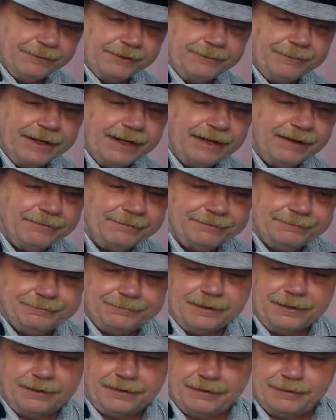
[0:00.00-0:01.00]
with him, I have
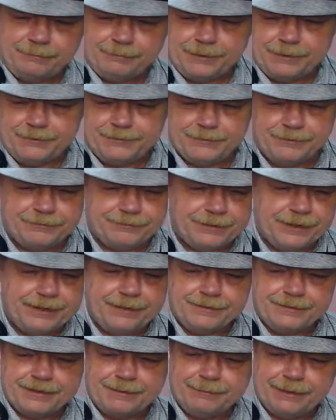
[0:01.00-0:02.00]
a mutual
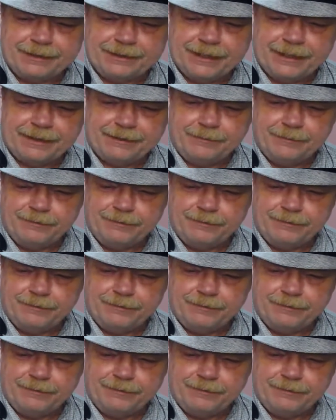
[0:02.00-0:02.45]
friend or something like that,